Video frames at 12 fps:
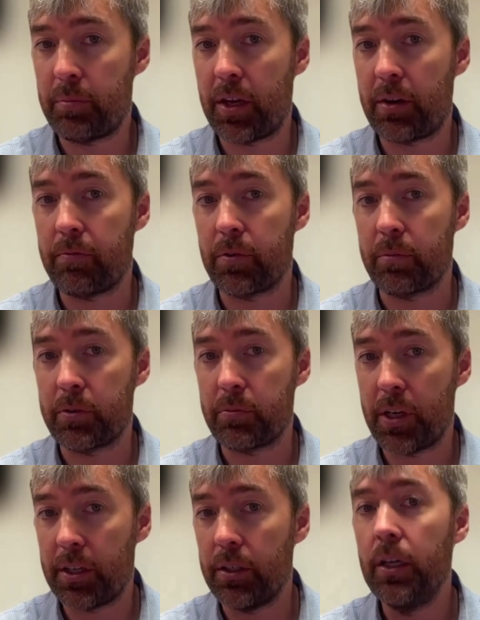platform as
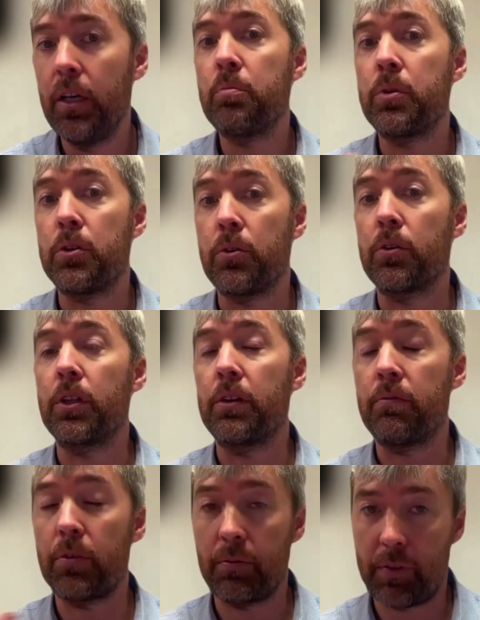well, purely
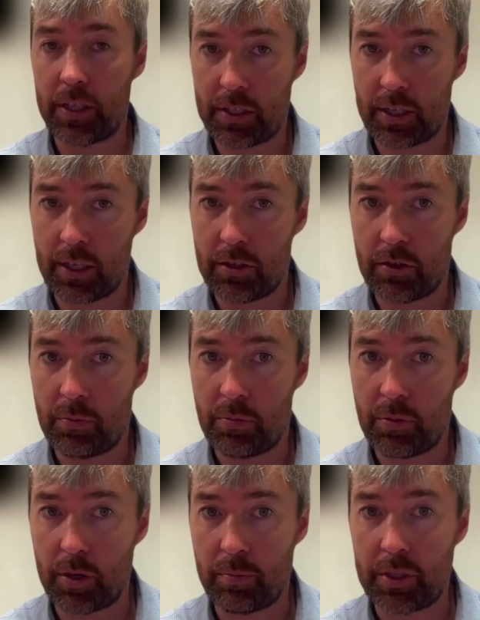for investigational
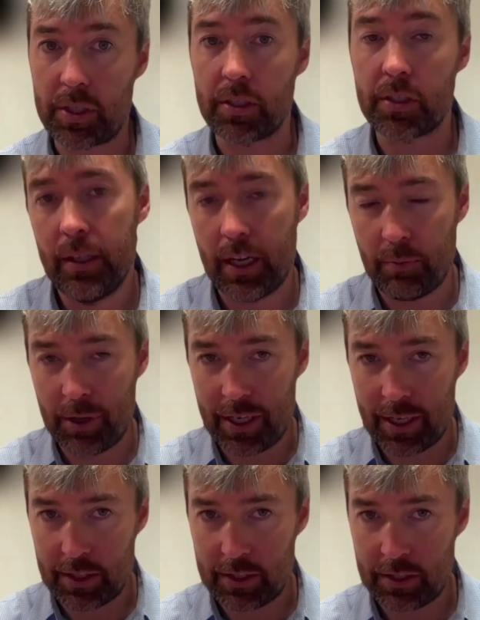purposes. Can we
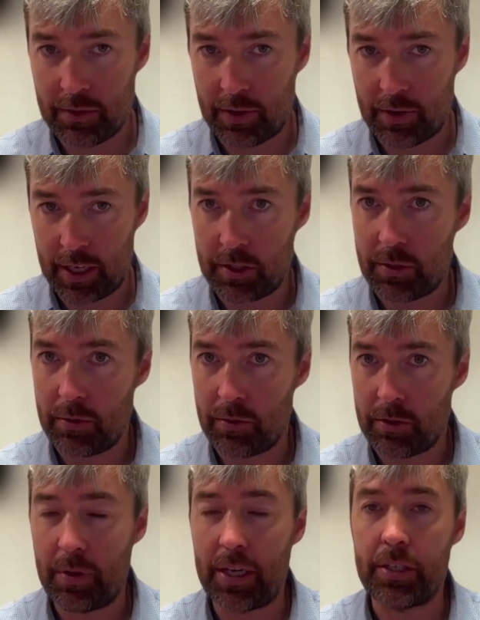get this device to those
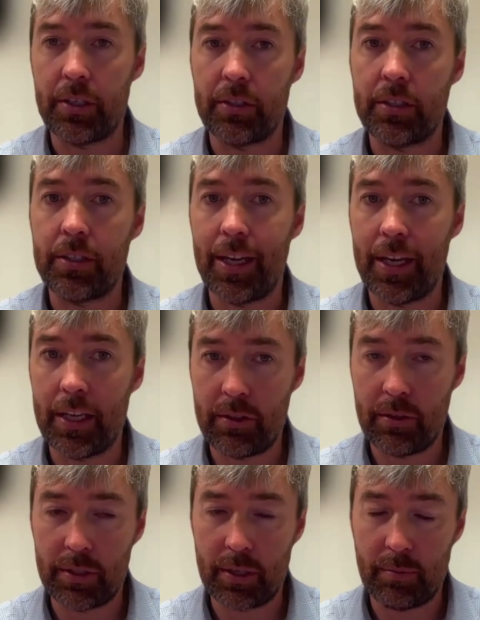patients, take
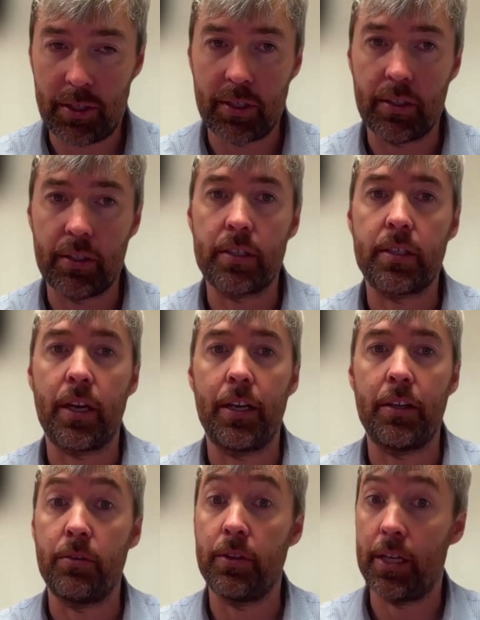those images, and
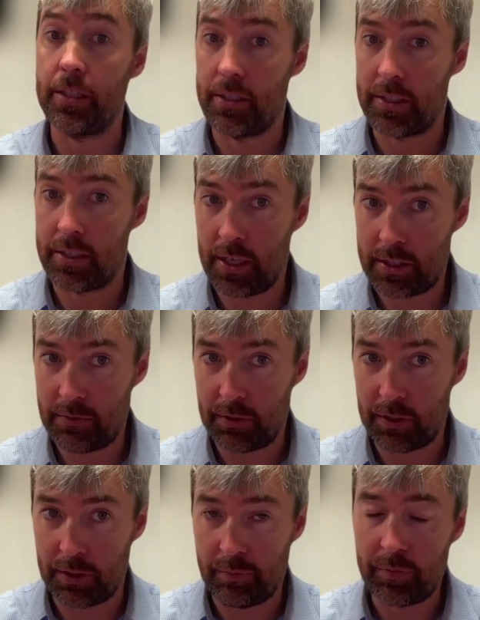do that
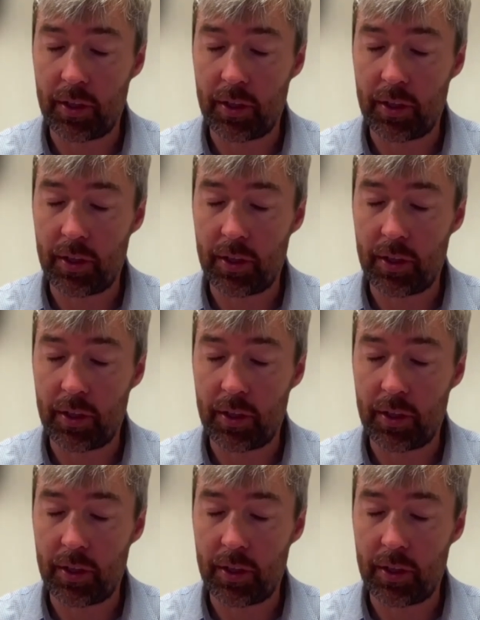successfully?